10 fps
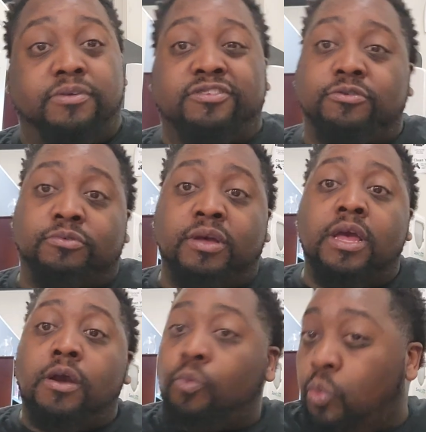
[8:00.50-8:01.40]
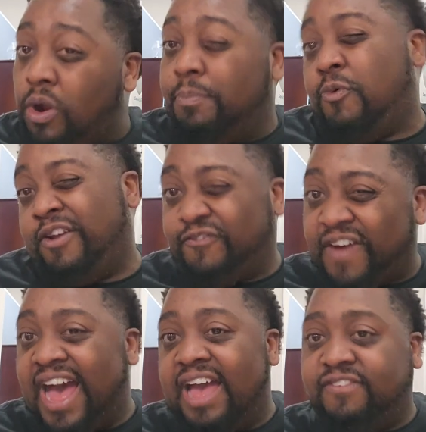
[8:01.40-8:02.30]
number two,
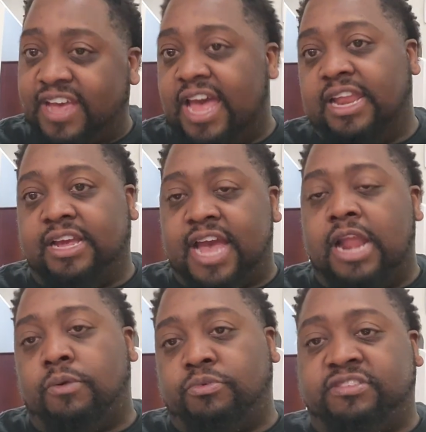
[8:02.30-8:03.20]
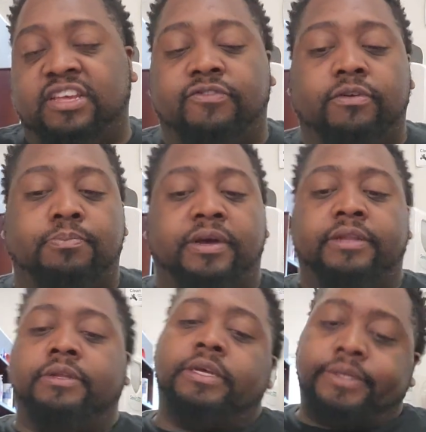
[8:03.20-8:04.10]
1.5 kind of receiver.
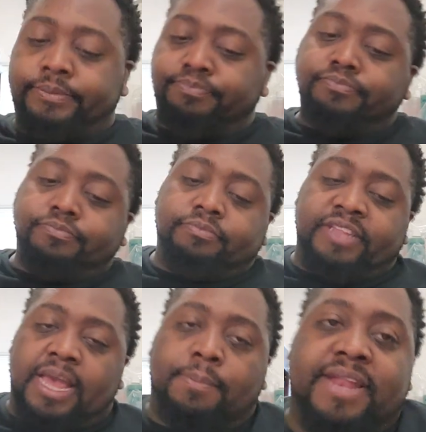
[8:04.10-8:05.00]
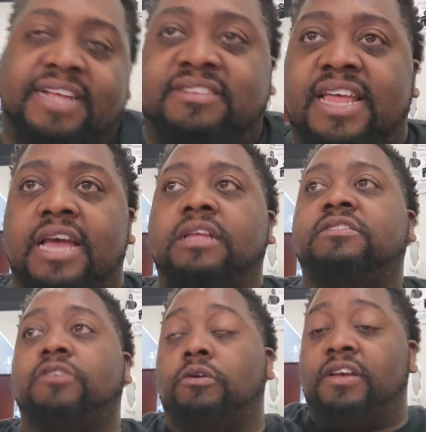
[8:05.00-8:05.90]
But yeah, but that's that.
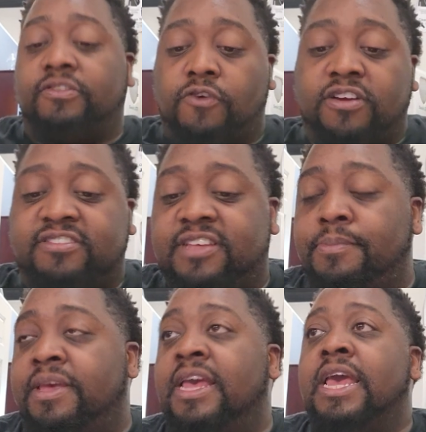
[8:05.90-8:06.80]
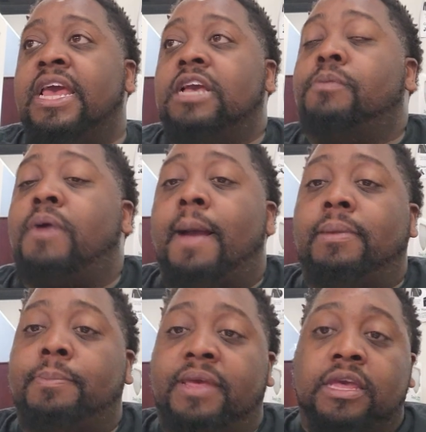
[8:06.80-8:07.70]
So as far as Simi, he'll
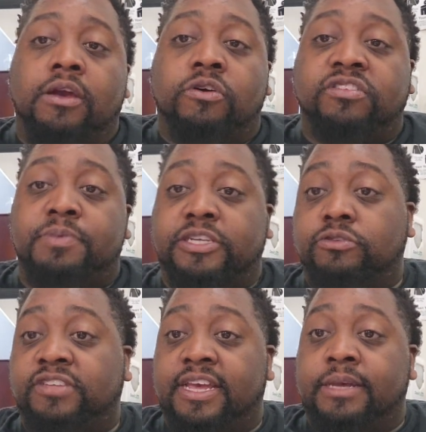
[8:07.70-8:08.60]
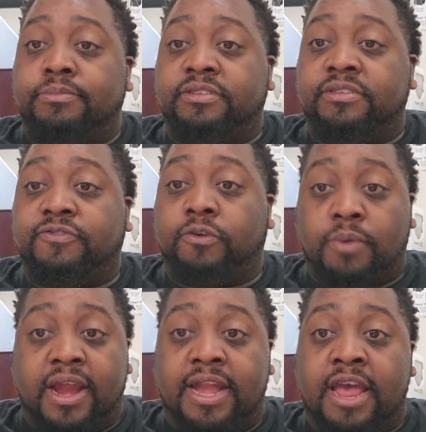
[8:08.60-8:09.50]
probably be on special teams
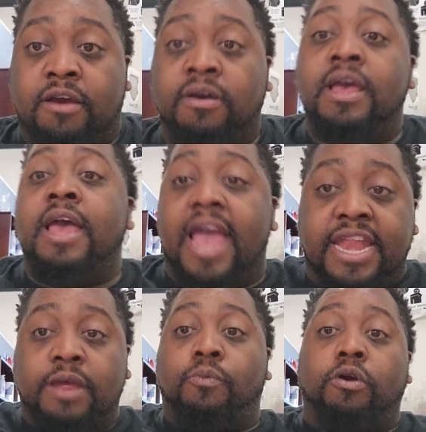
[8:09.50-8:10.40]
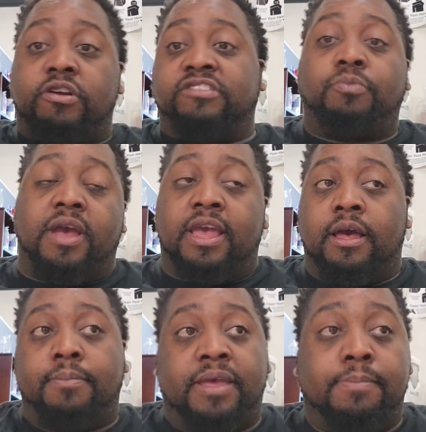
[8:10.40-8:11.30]
for right now and then work his
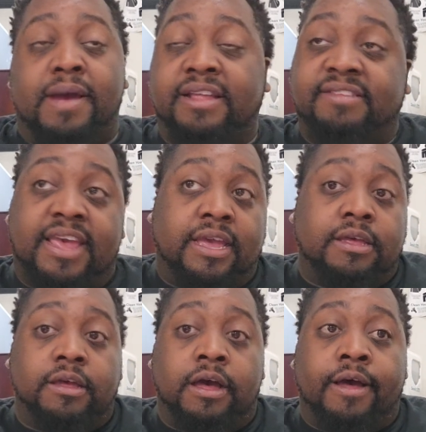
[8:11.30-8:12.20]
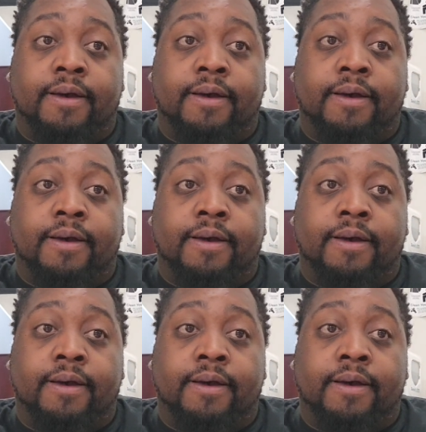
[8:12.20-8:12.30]
way up. He might take